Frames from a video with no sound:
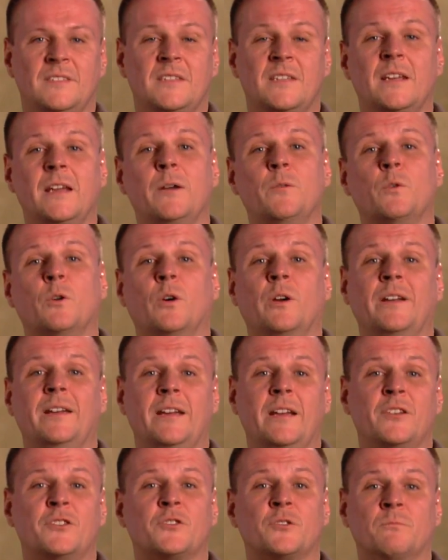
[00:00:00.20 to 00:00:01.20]
Today we're going
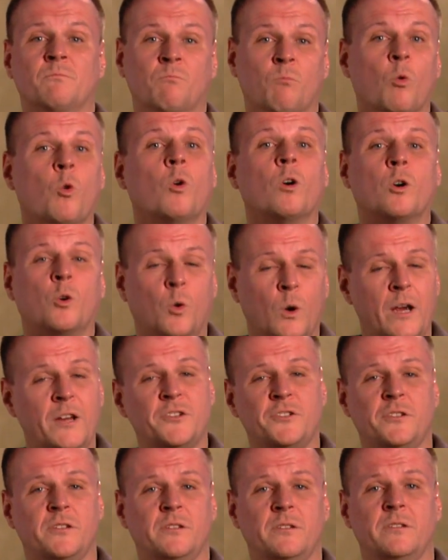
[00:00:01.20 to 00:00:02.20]
to answer more
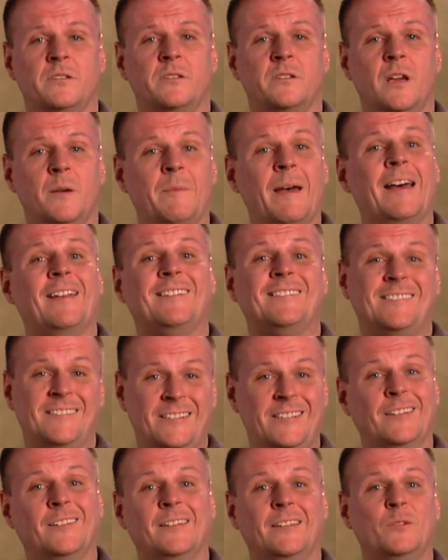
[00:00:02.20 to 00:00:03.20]
questions about
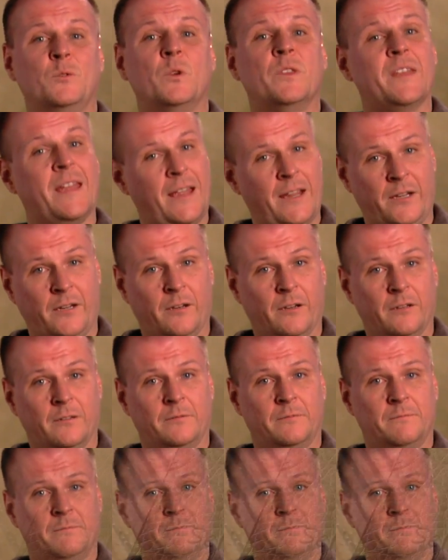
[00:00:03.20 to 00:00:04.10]
dealing with anger.